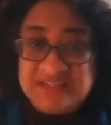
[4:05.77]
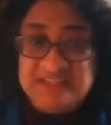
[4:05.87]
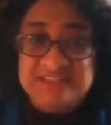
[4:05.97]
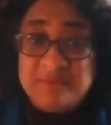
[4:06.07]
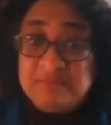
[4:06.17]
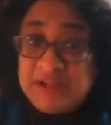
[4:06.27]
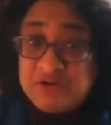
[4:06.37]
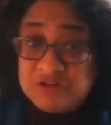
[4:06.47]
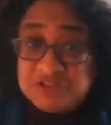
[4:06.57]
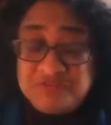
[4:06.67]
some by
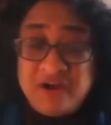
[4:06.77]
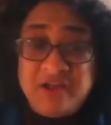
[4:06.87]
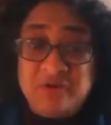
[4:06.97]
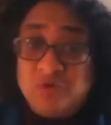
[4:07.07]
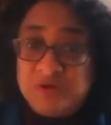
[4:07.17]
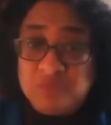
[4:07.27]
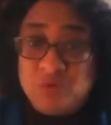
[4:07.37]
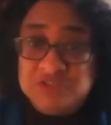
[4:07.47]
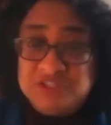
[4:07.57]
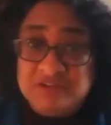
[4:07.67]
crossfire or in
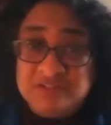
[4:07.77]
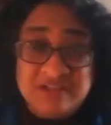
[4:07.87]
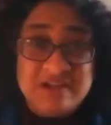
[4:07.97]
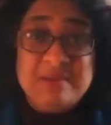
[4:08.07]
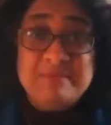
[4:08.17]
war zones,